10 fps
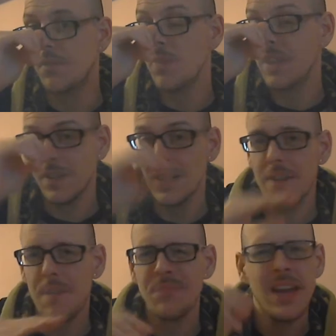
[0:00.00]
this
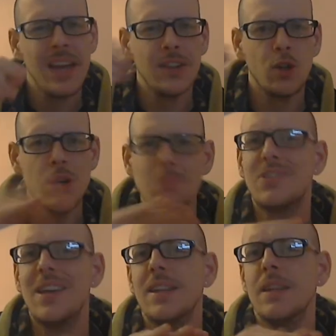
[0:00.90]
flavour. The cream
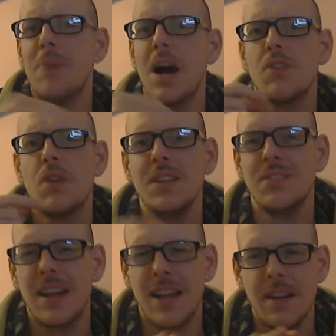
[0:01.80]
sitting in the background leaves
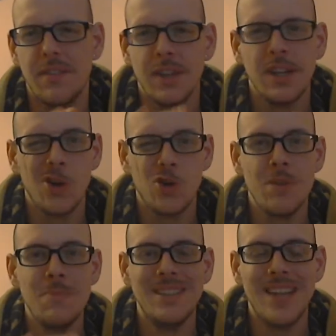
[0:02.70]
that kind of
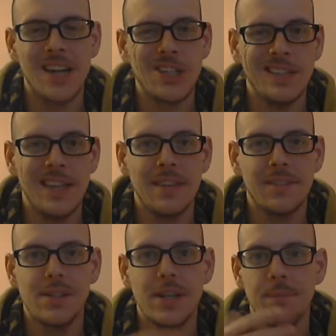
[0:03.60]
creamy texture taste
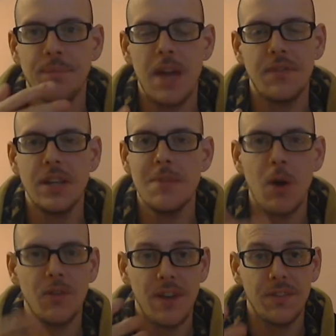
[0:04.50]
to it, left in your
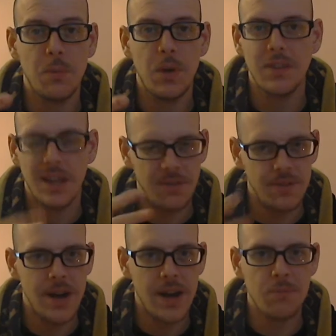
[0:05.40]
mouth afterwards, like if you've
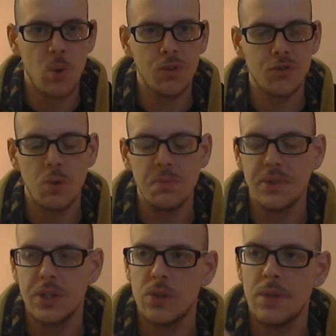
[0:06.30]
had a bowl of strawberries
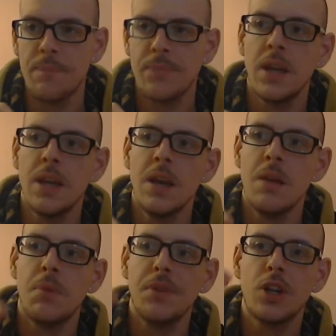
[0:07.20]
and cream.
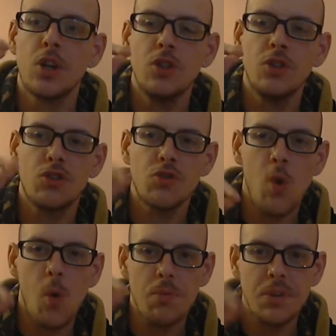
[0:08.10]
But the
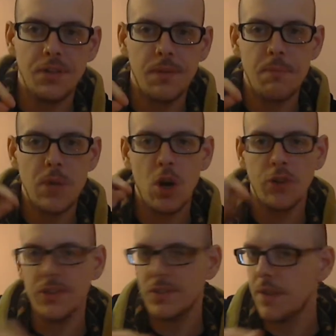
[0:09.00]
strawberries, because
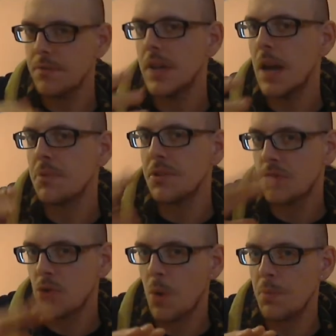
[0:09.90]
there's different types of
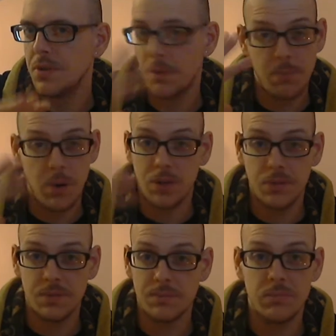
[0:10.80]
strawberries from parts
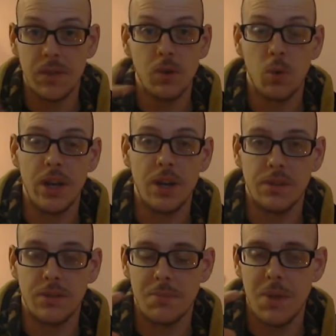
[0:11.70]
of different
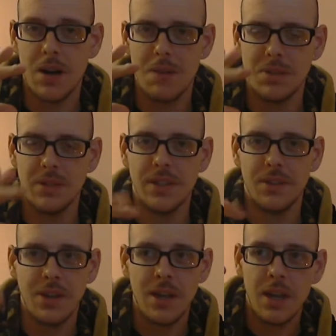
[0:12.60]
locations in America, I believe it is,
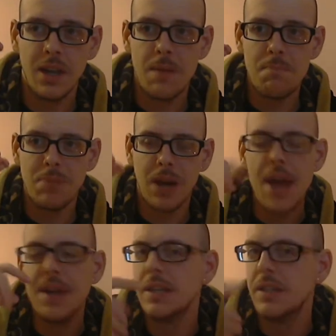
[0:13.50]

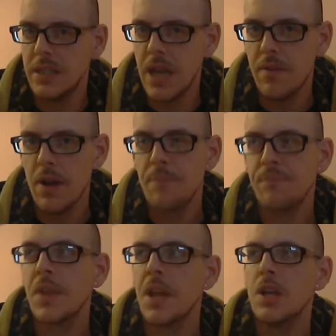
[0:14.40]
blended together,
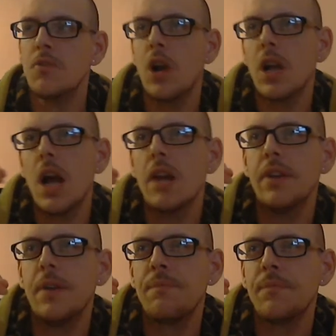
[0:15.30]
you've got a kind of
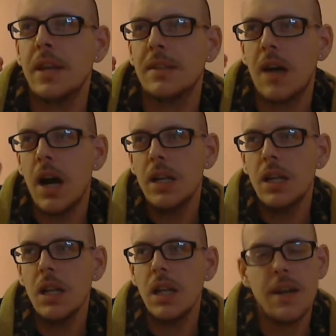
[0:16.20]
a tiny
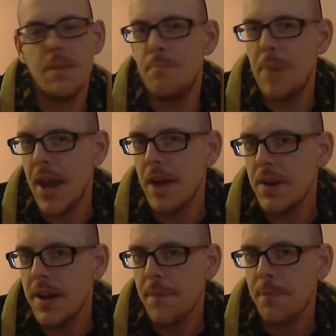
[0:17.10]
little hint of bitter in
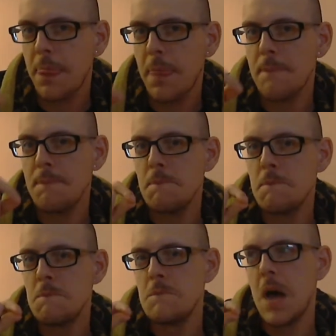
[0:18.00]
there,
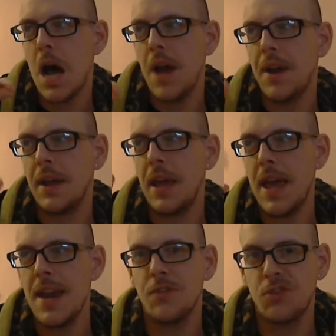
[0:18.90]
and a
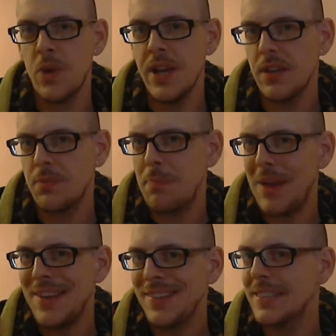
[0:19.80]
hint of sweetness
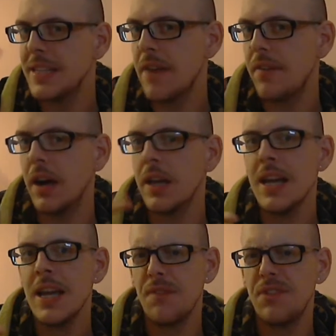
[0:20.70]
blended together
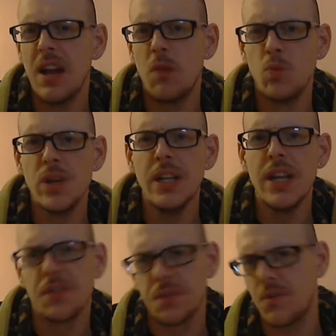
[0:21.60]
gives you that really
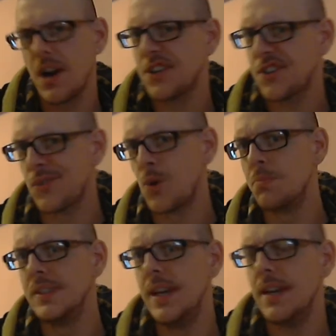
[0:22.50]
nice fresh
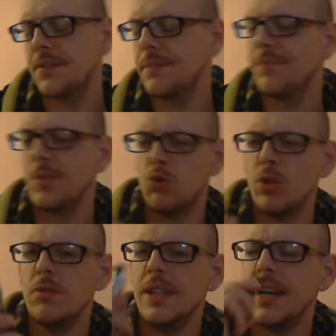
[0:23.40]
strawberry taste. It's really,
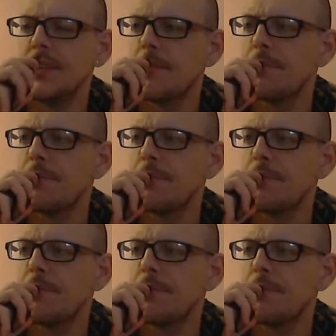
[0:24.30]
really nice.